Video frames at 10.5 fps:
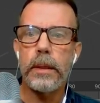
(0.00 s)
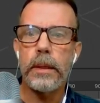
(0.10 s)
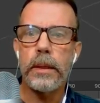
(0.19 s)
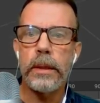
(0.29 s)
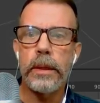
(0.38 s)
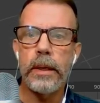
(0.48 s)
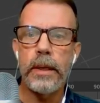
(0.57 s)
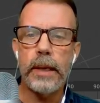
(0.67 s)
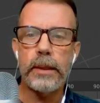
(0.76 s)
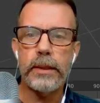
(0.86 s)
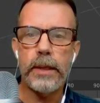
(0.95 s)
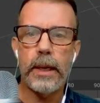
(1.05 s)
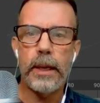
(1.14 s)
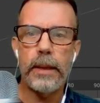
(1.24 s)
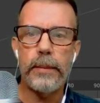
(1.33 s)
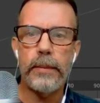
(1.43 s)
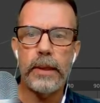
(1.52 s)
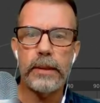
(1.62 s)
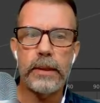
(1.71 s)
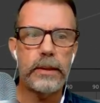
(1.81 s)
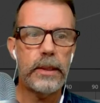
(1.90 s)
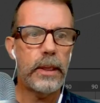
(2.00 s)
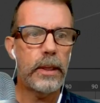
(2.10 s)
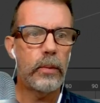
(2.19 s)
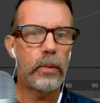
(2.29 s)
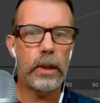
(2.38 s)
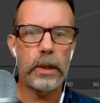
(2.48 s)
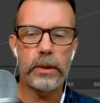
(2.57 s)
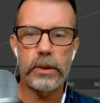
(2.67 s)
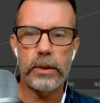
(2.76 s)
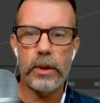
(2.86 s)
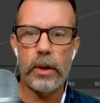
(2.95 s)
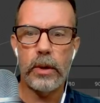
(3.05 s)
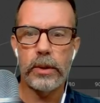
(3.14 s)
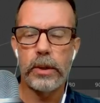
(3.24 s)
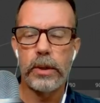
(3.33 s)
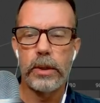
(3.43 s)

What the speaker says: next time, as I said, we're going to start